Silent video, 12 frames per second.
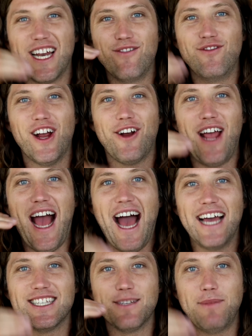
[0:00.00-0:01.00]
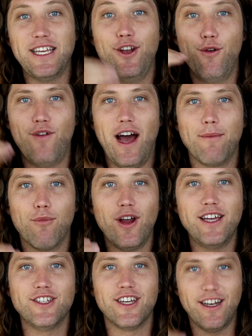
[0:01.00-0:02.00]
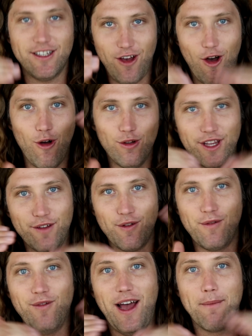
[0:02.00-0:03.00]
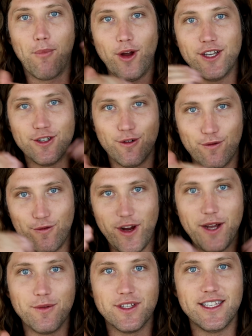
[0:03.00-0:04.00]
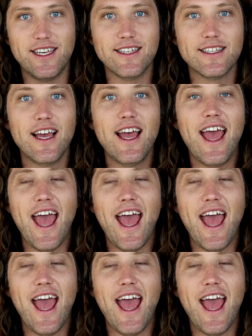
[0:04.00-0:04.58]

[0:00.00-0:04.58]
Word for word: at a very high speed of vibration. It's all different vibrational frequencies.